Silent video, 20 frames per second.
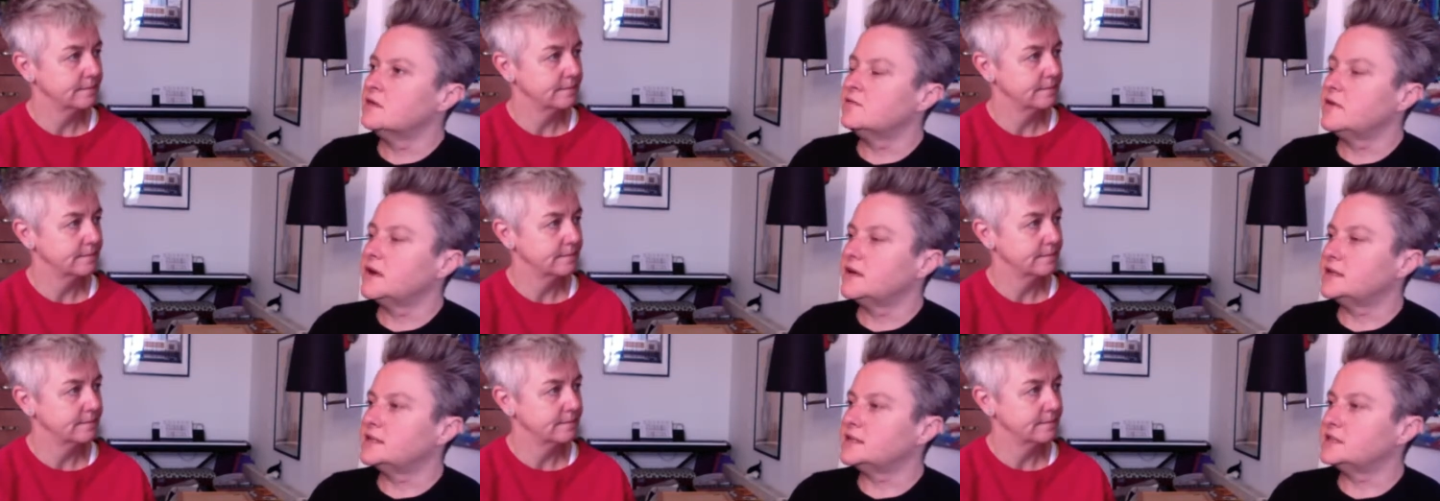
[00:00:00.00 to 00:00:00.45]

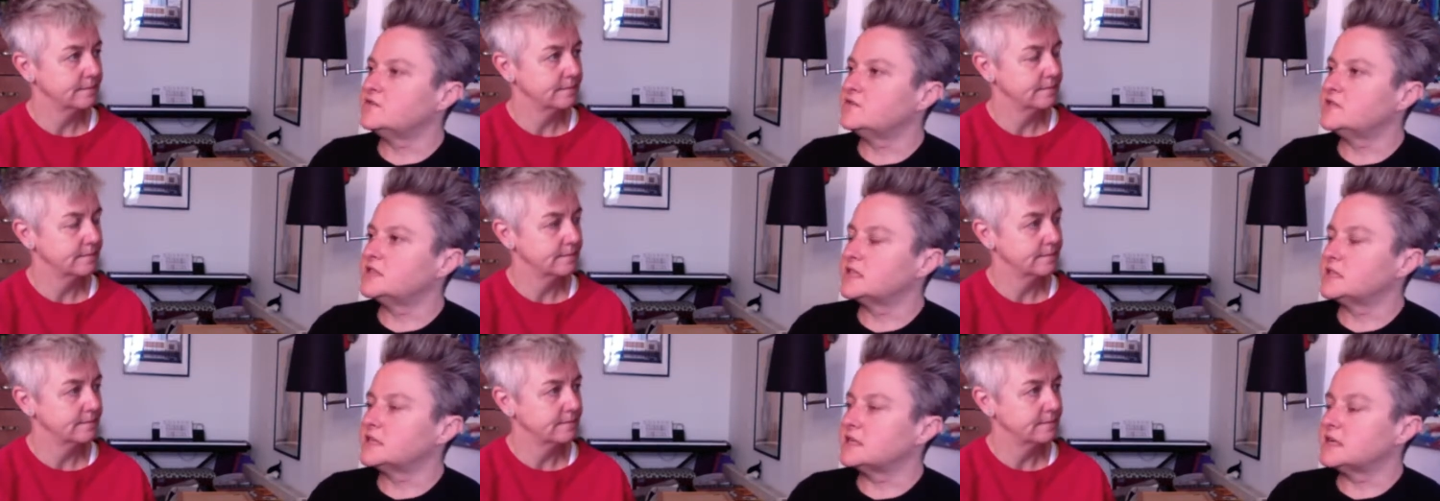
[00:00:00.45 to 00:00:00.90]
Speaker 1: find
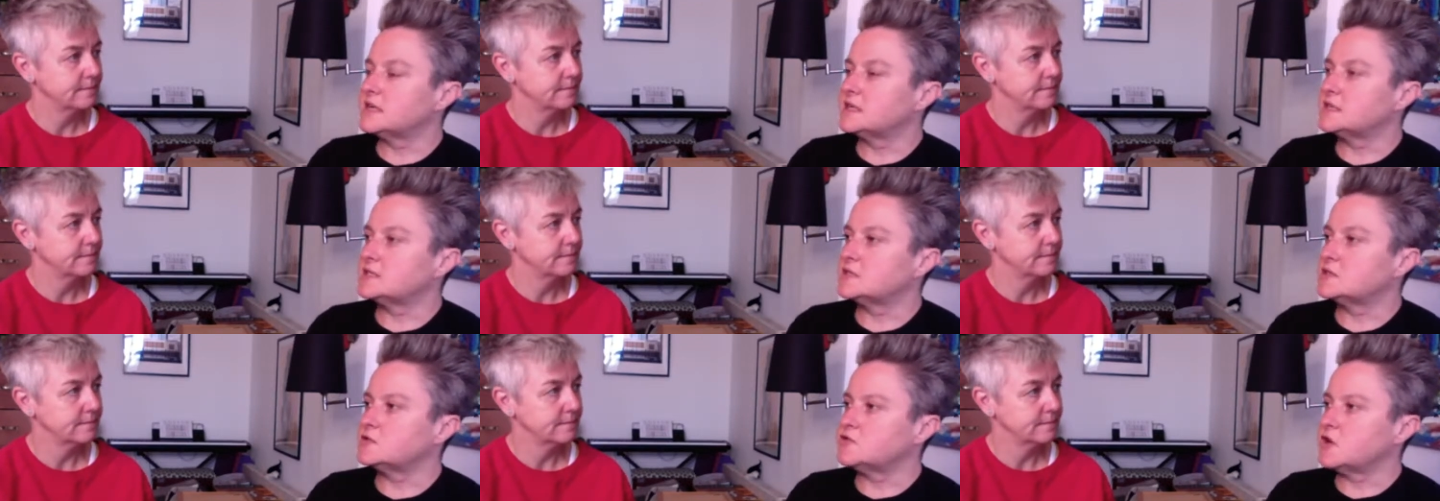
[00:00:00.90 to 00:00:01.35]
interesting things
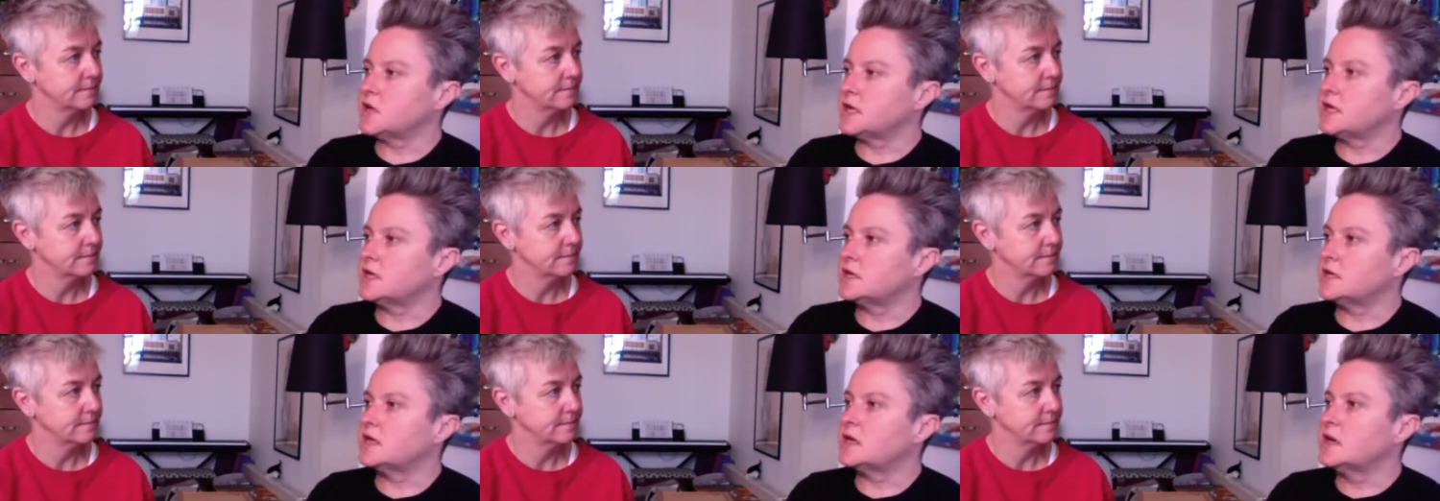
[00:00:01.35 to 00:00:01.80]
to
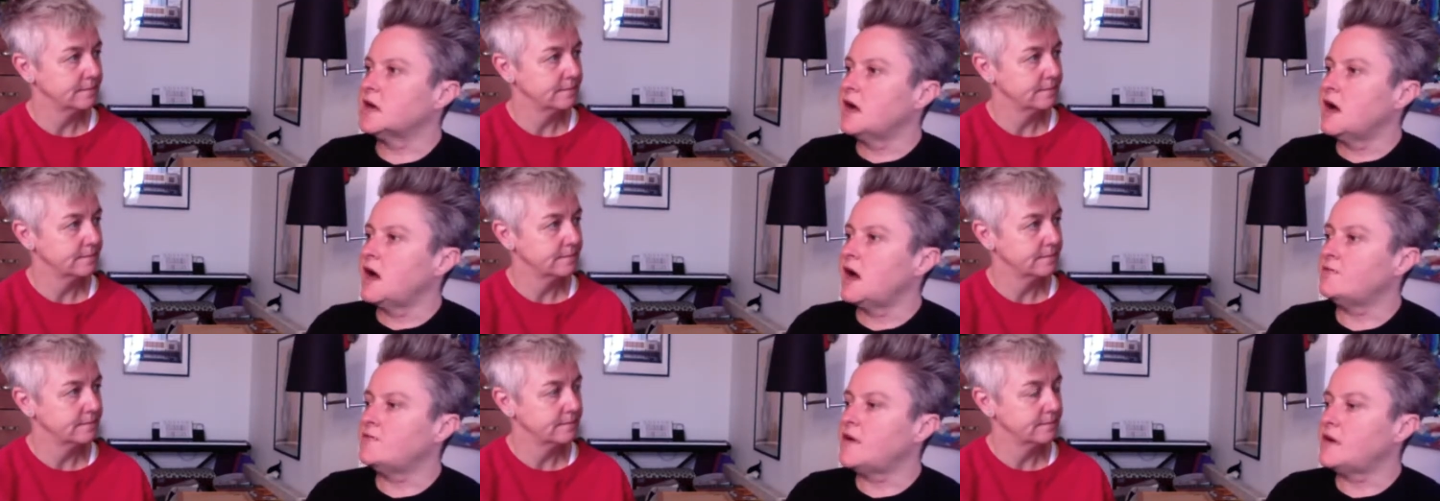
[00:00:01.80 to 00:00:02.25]
drink.
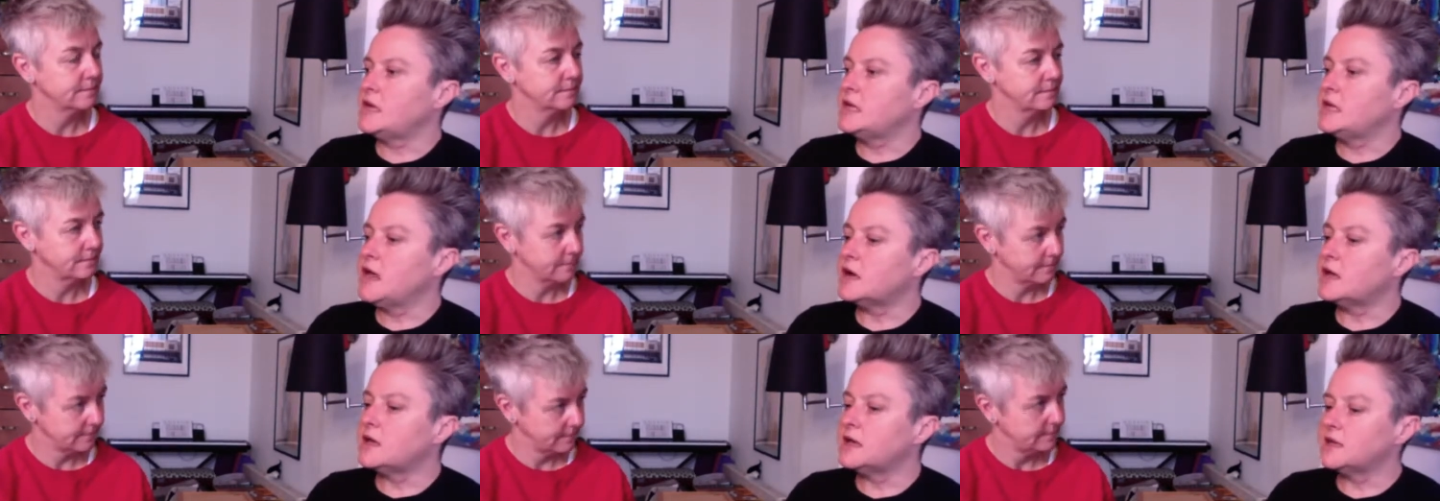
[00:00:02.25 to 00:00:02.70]
I'm very
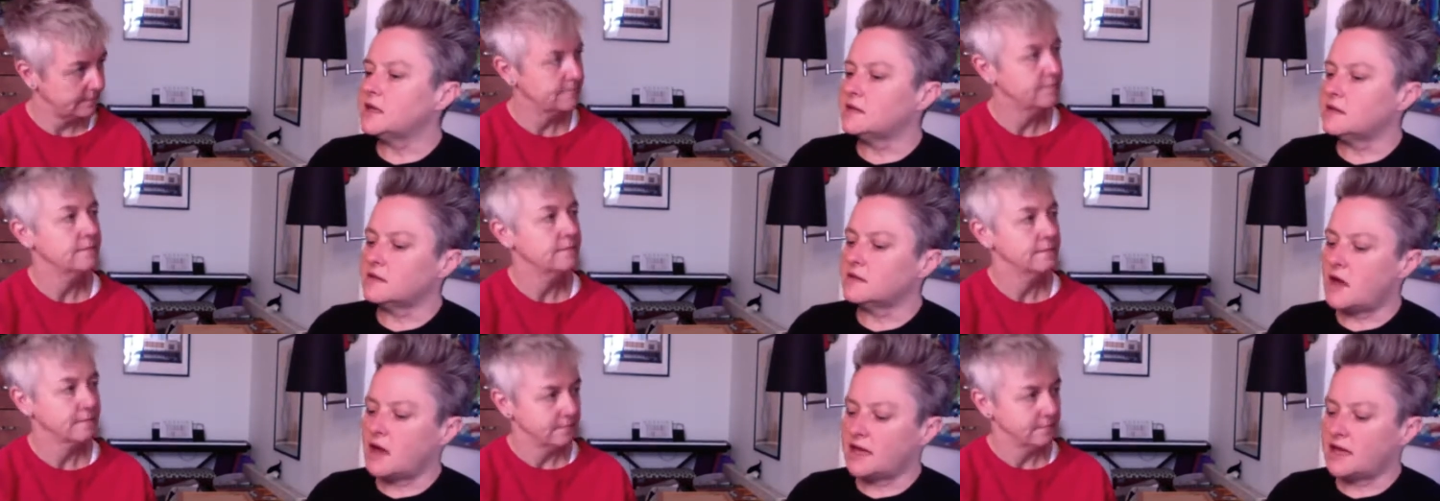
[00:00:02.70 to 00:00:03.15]
lucky
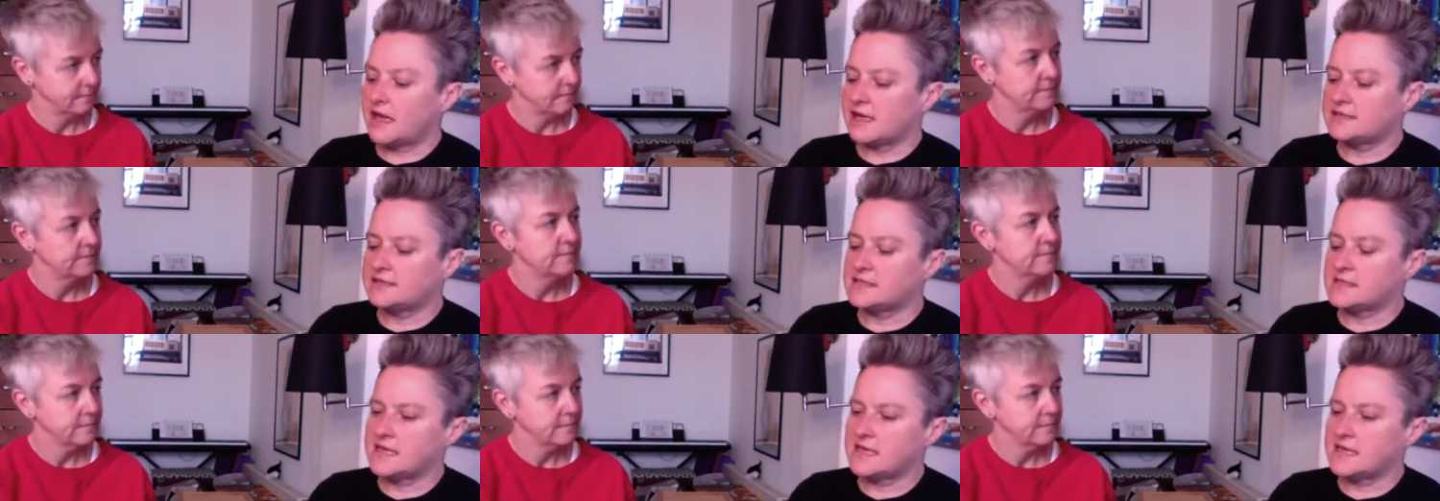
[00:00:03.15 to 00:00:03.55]
that I guess the